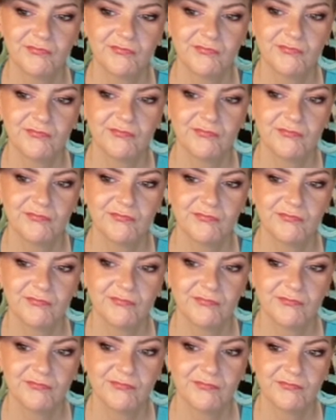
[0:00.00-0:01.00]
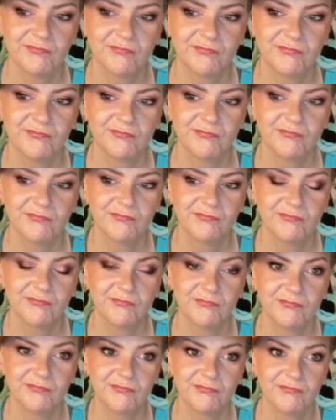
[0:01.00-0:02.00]

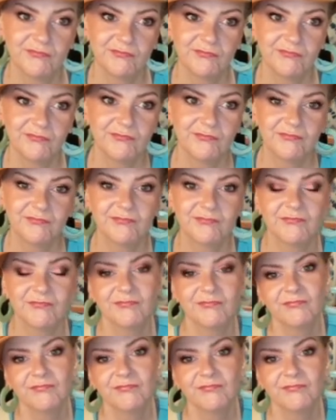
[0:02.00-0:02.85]
This person isn't speaking.